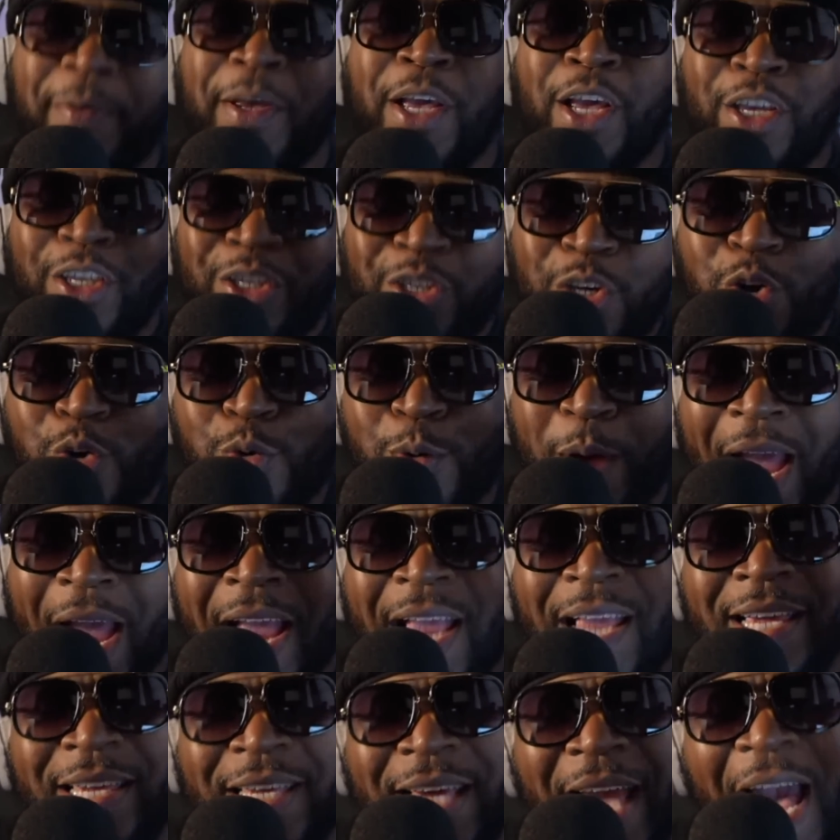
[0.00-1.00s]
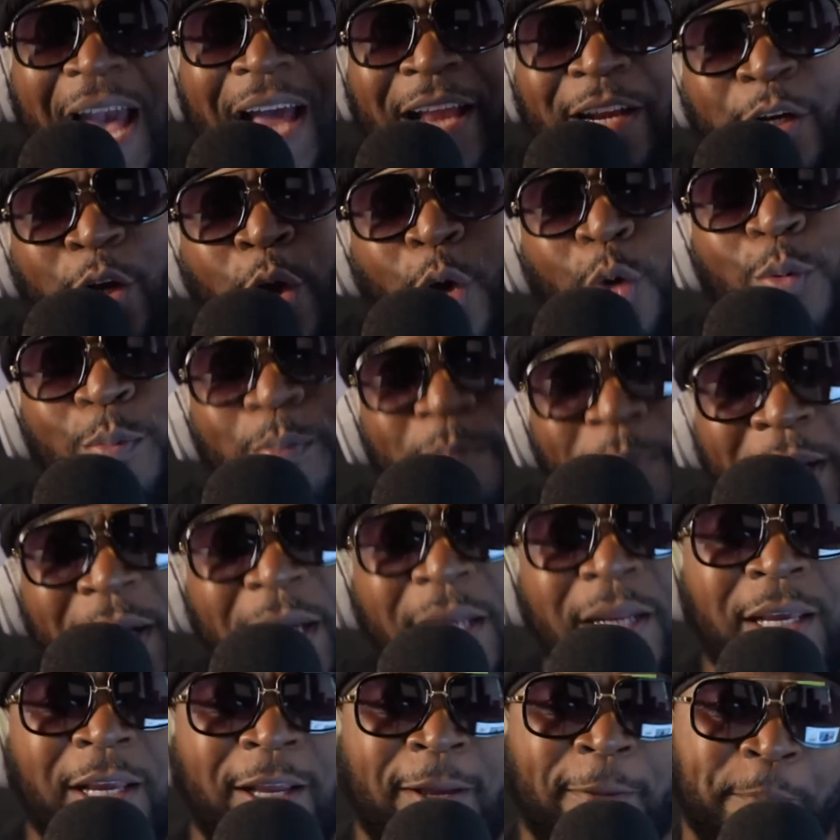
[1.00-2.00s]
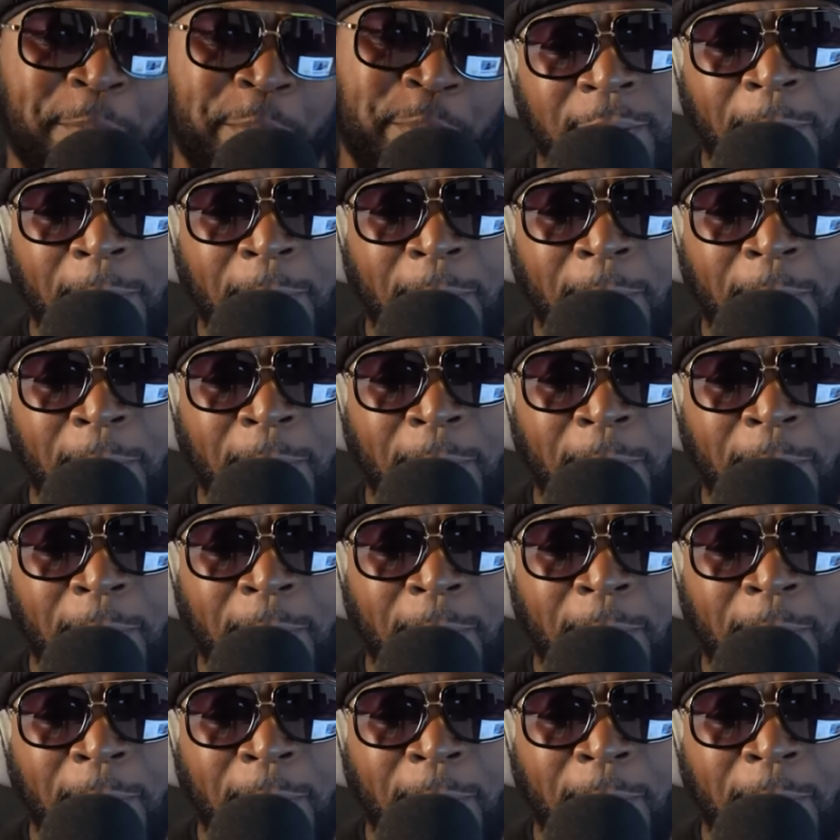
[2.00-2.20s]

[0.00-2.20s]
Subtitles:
you ain't got no money.